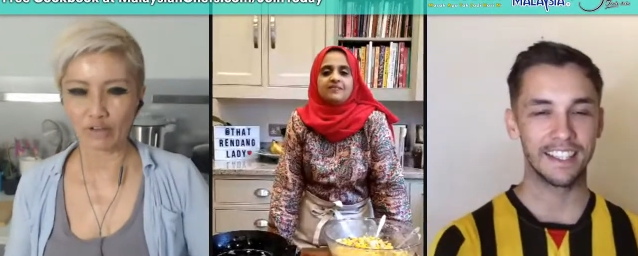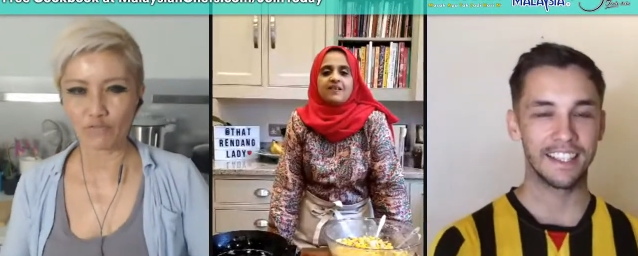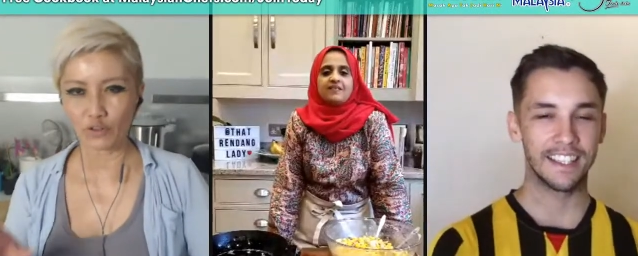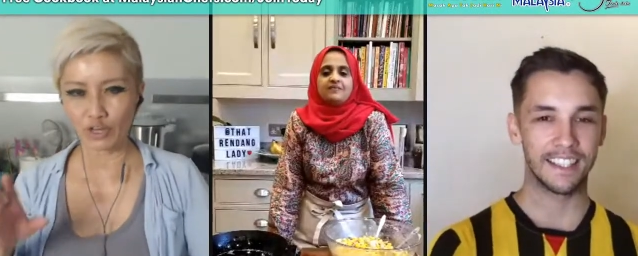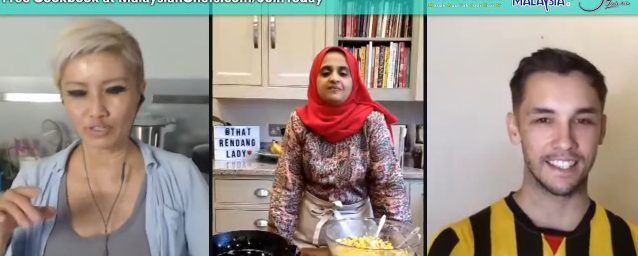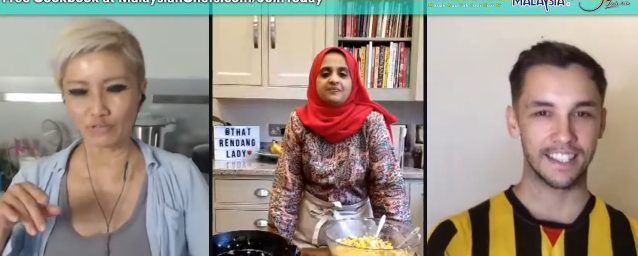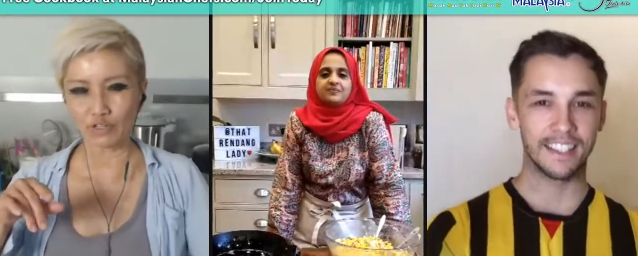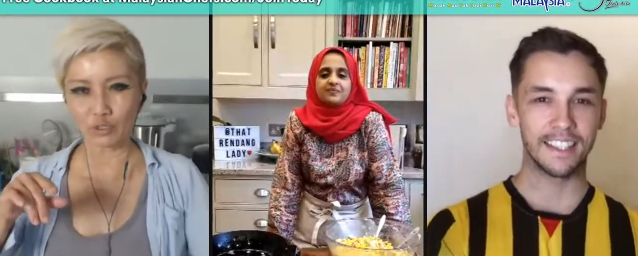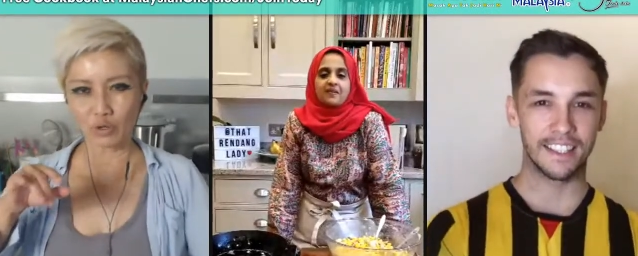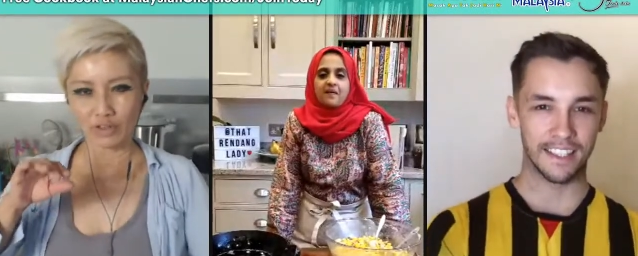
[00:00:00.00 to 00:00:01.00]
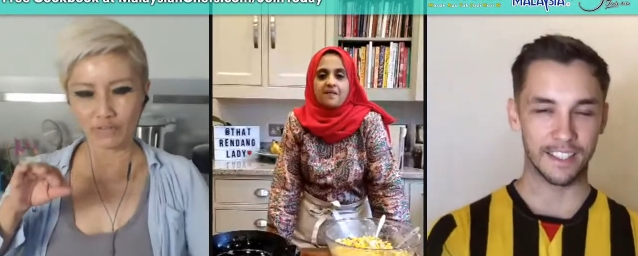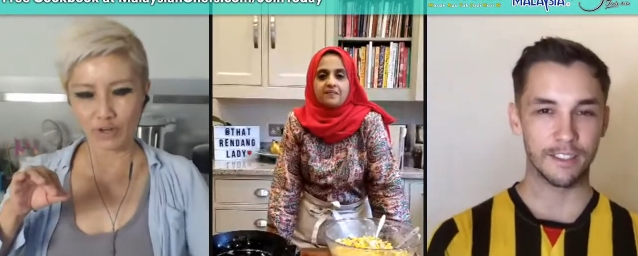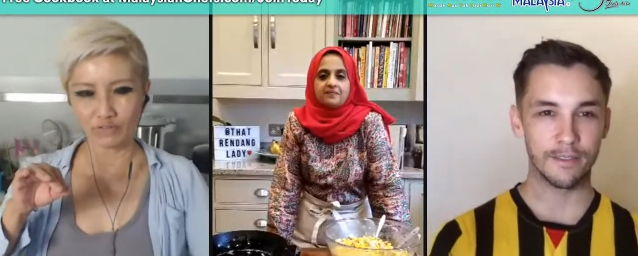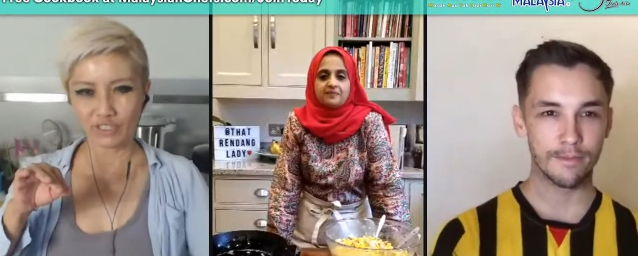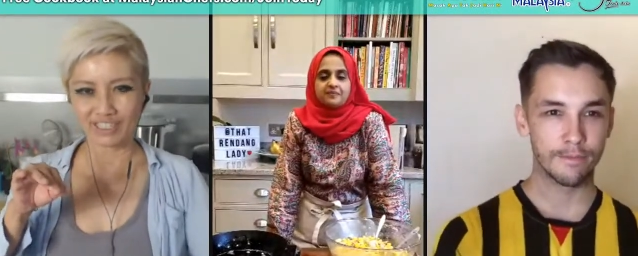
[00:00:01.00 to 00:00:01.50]
Speaker 1: and for those of us who live
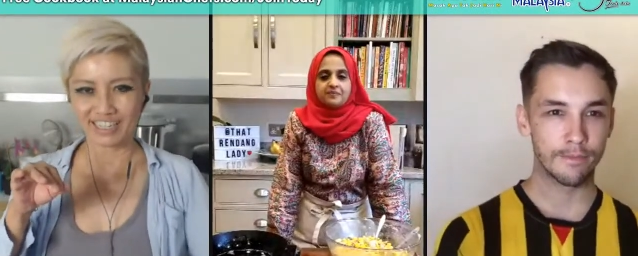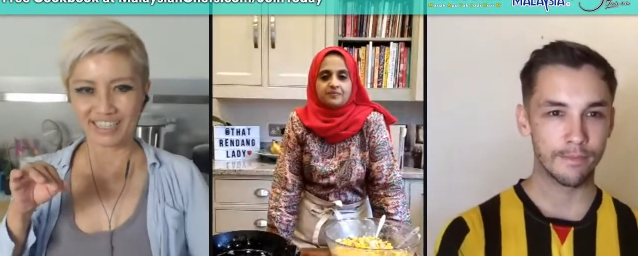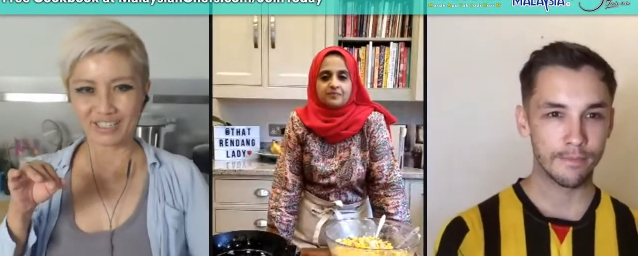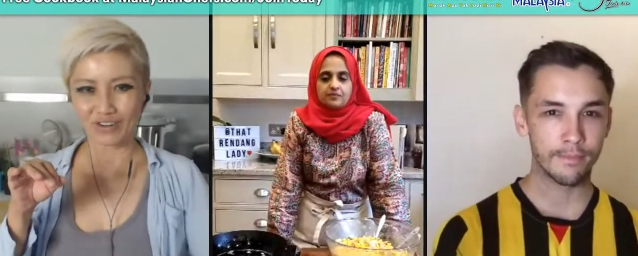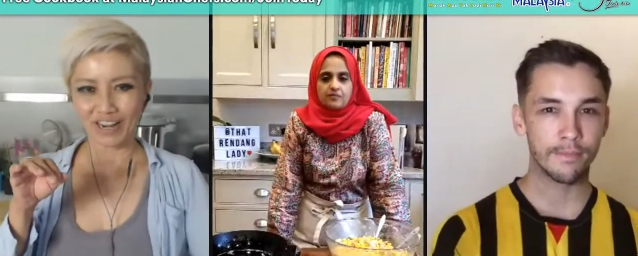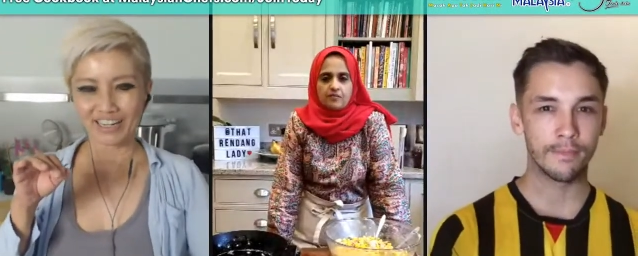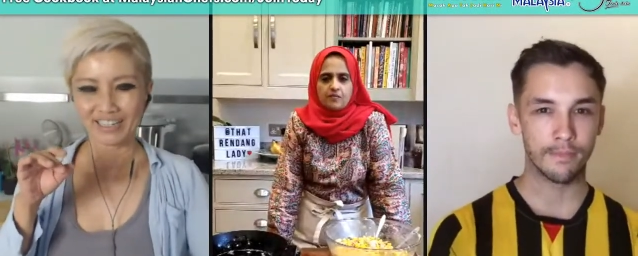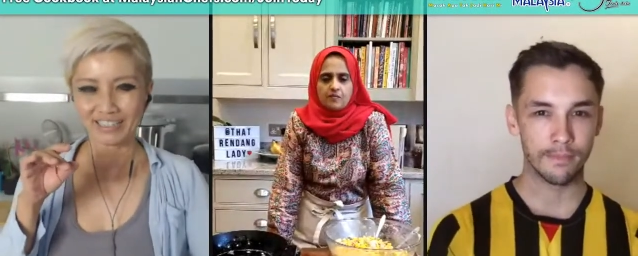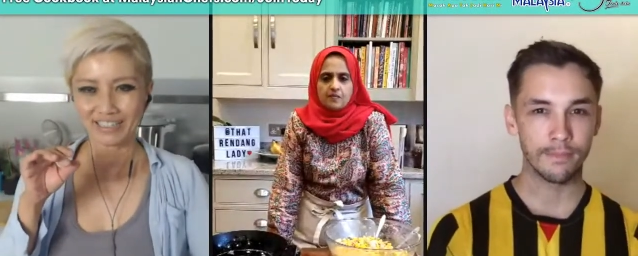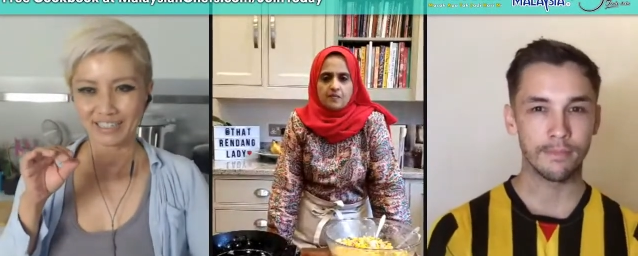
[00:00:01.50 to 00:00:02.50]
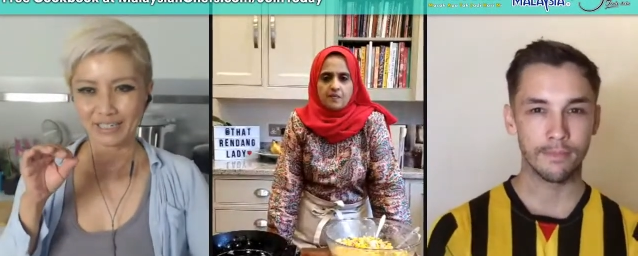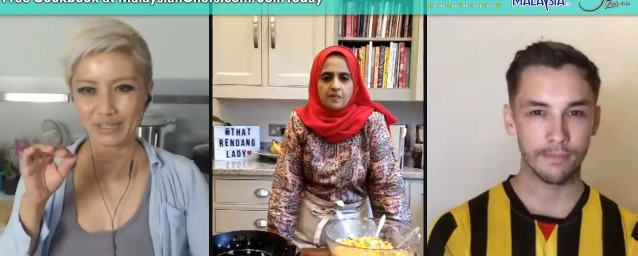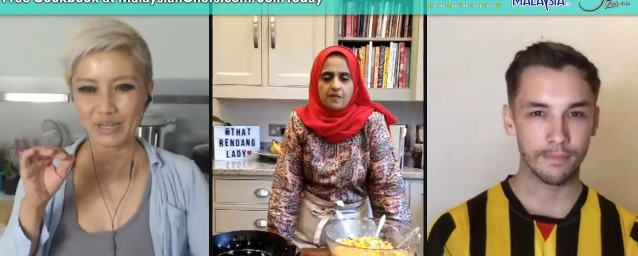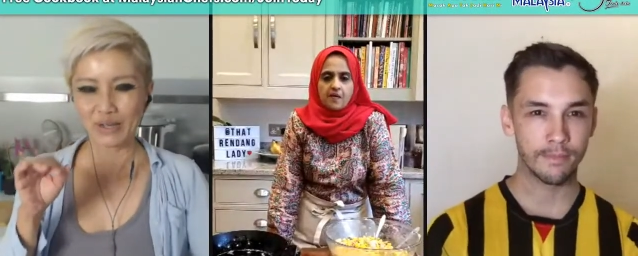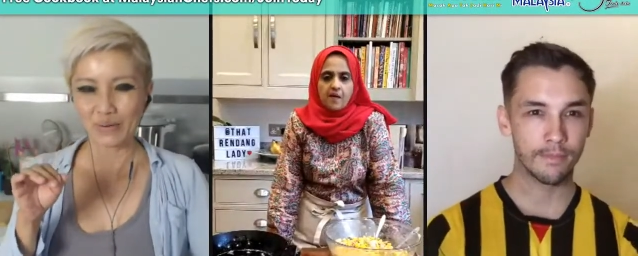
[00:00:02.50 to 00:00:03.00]
overseas, right, there's a
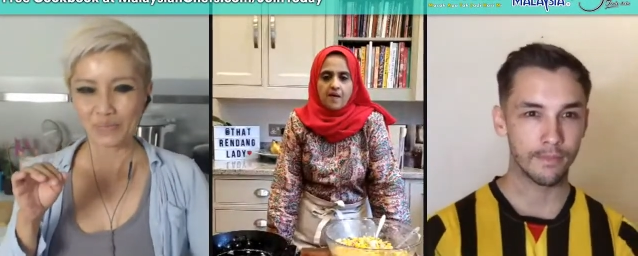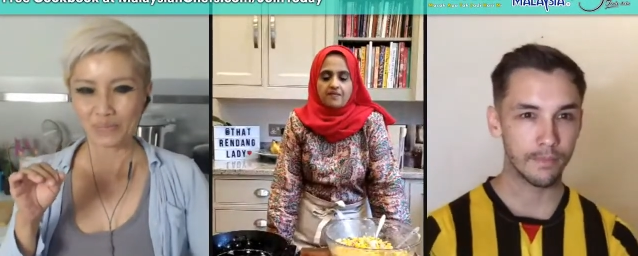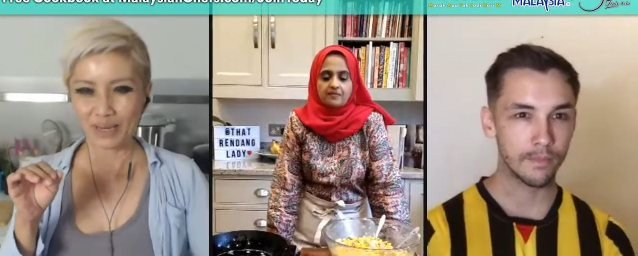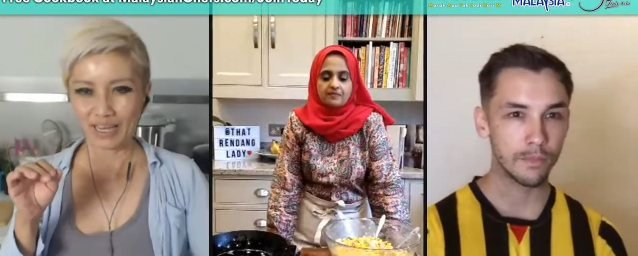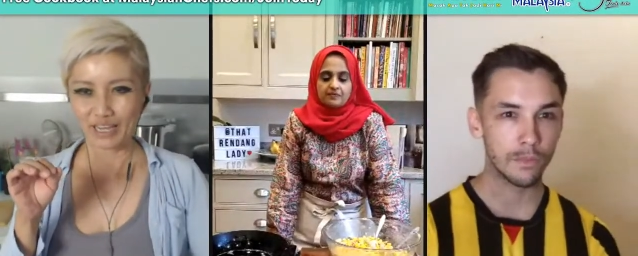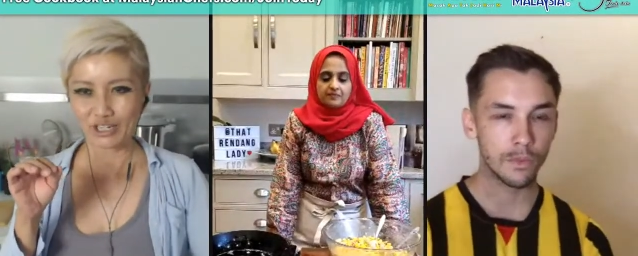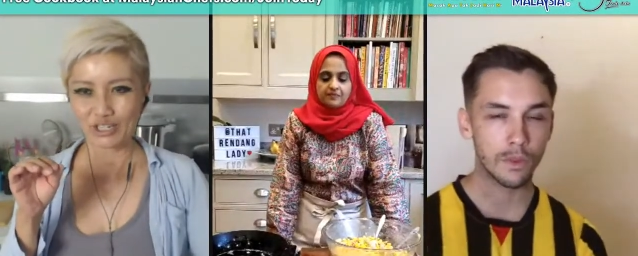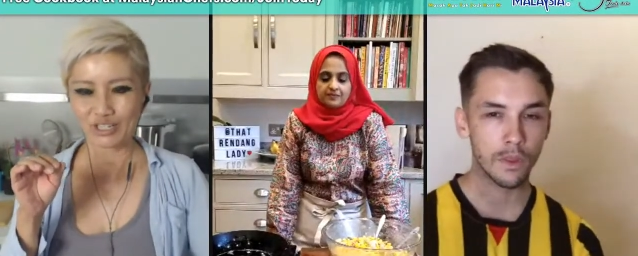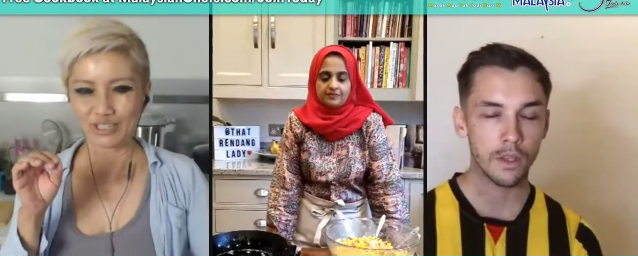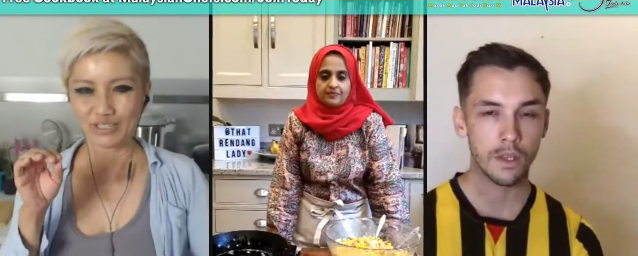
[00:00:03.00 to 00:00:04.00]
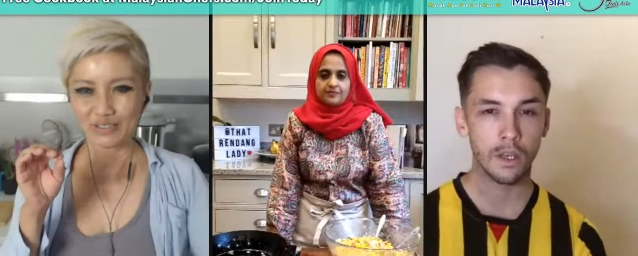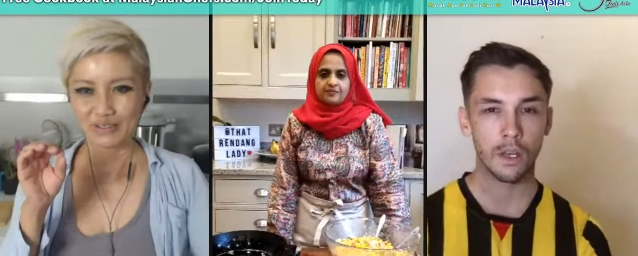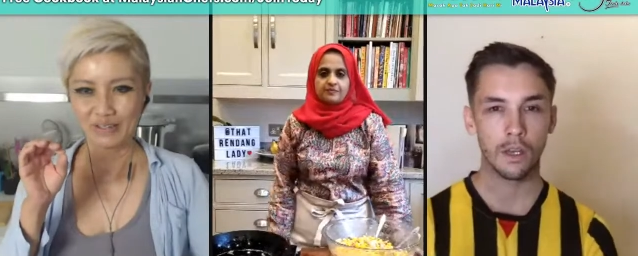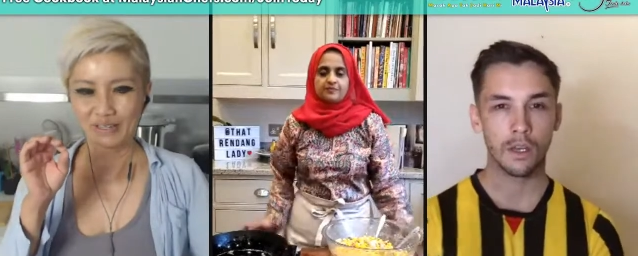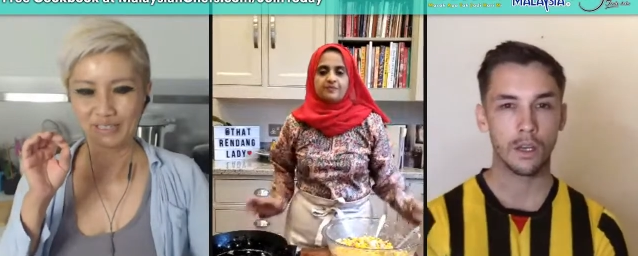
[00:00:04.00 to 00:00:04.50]
Malaysian
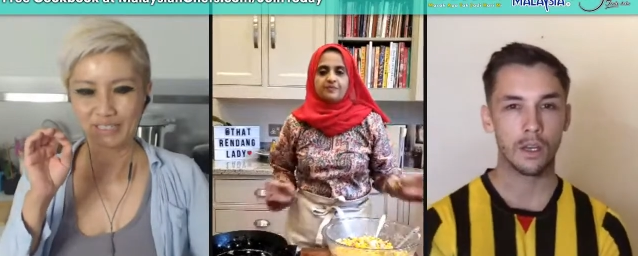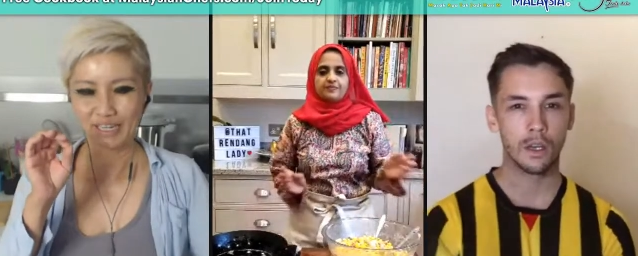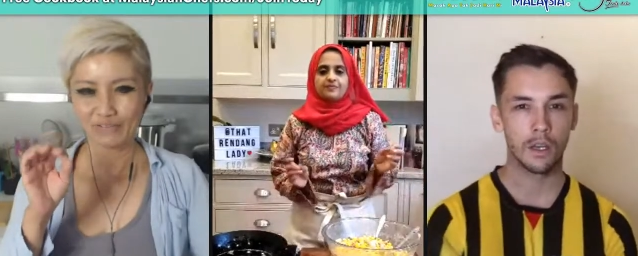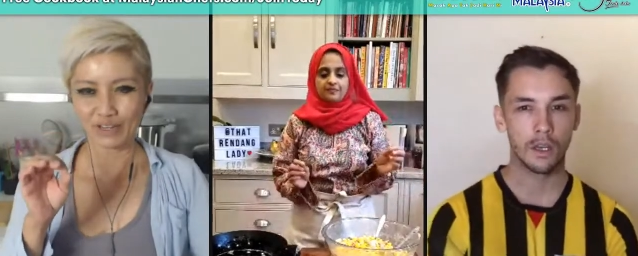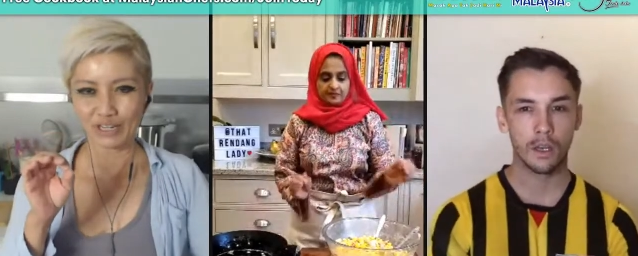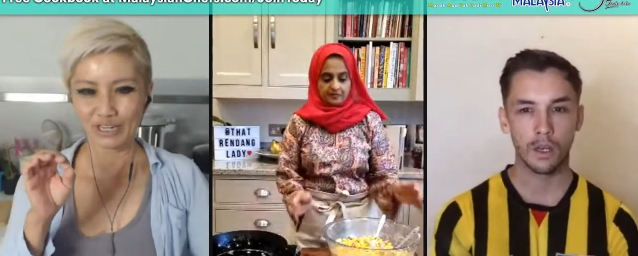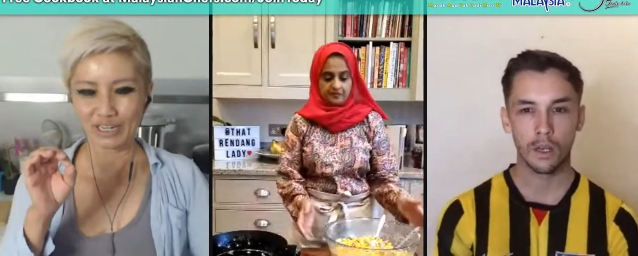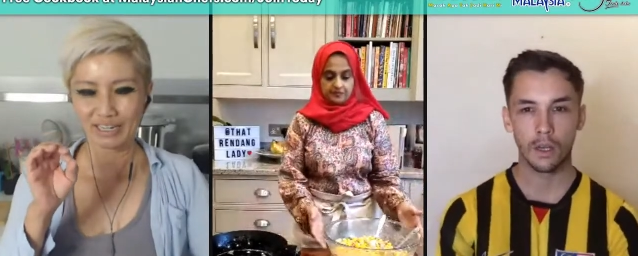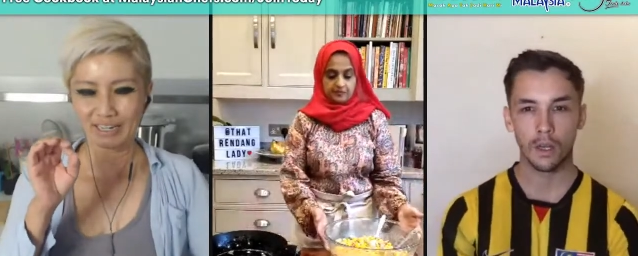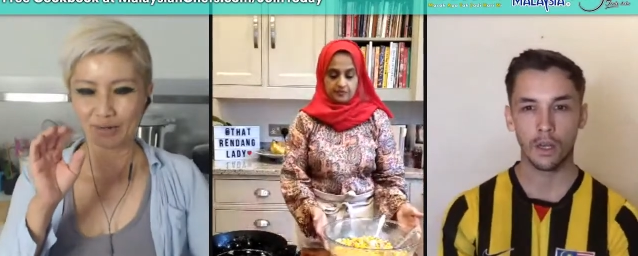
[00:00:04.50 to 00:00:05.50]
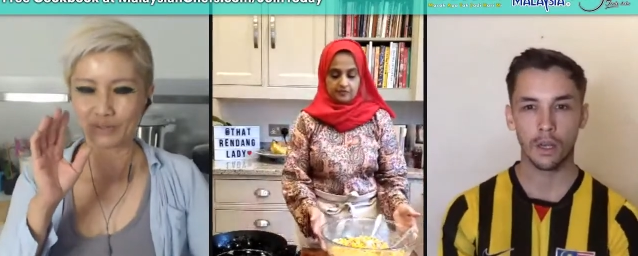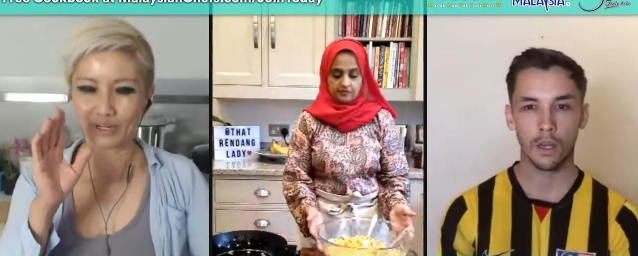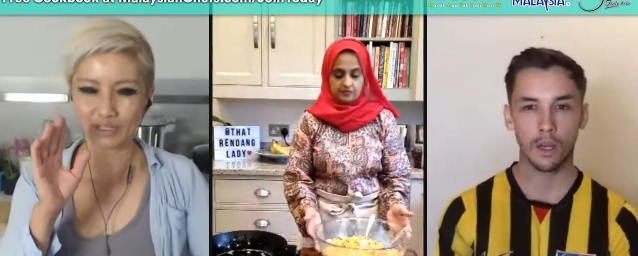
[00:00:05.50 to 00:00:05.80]
movie on